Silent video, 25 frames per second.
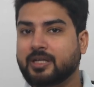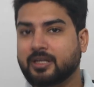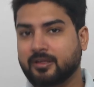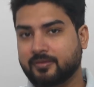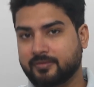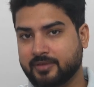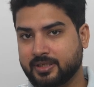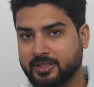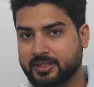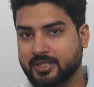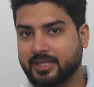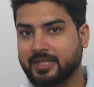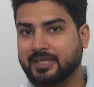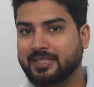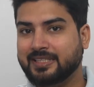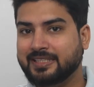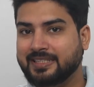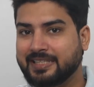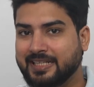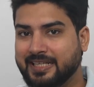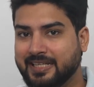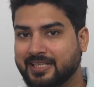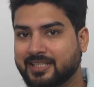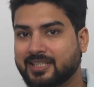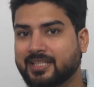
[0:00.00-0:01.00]
everything
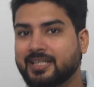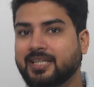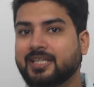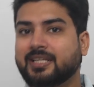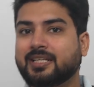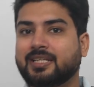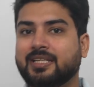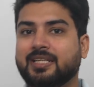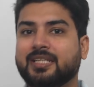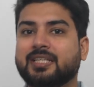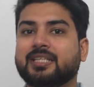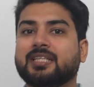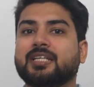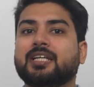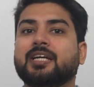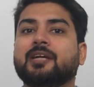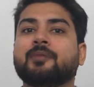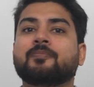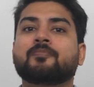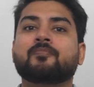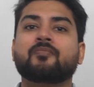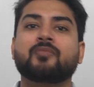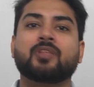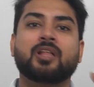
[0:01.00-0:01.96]
neatly, cleanly,